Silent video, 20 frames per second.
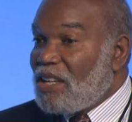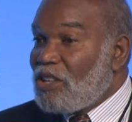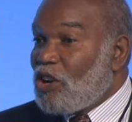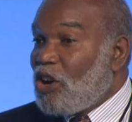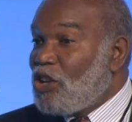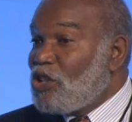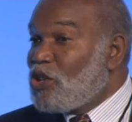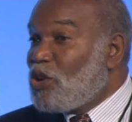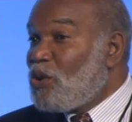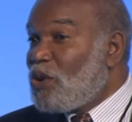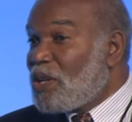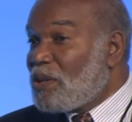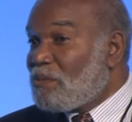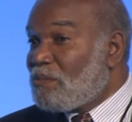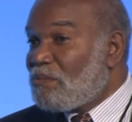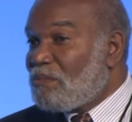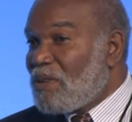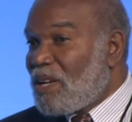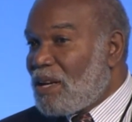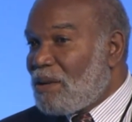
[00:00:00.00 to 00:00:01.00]
An
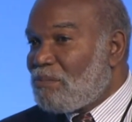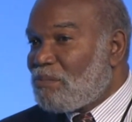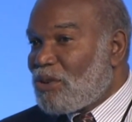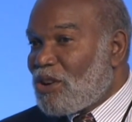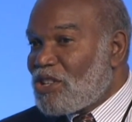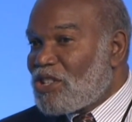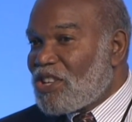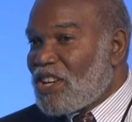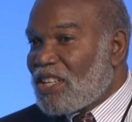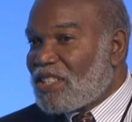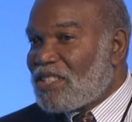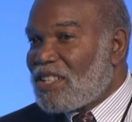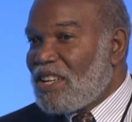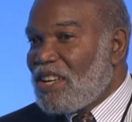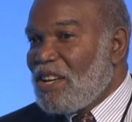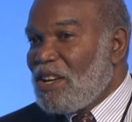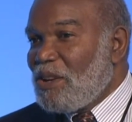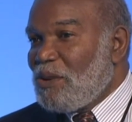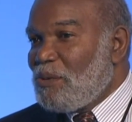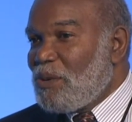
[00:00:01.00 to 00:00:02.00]
ongoing project
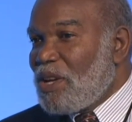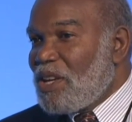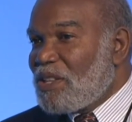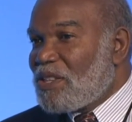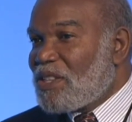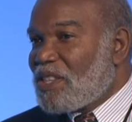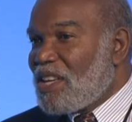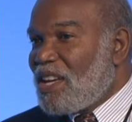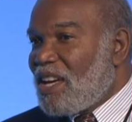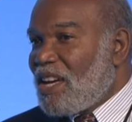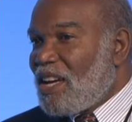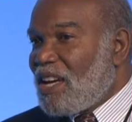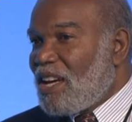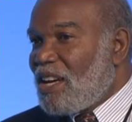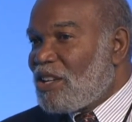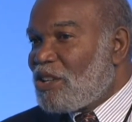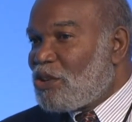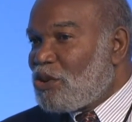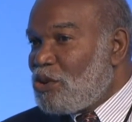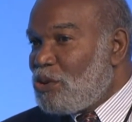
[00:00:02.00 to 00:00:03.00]
with
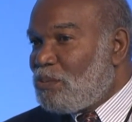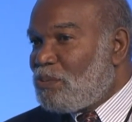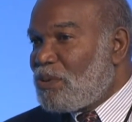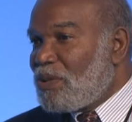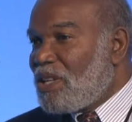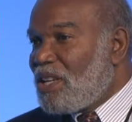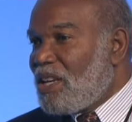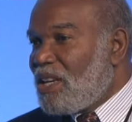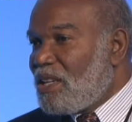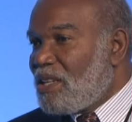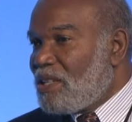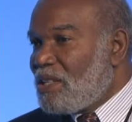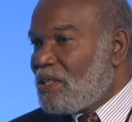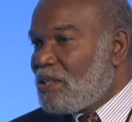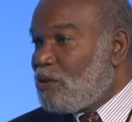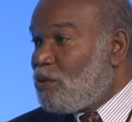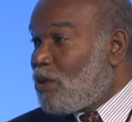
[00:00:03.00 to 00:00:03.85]
a group in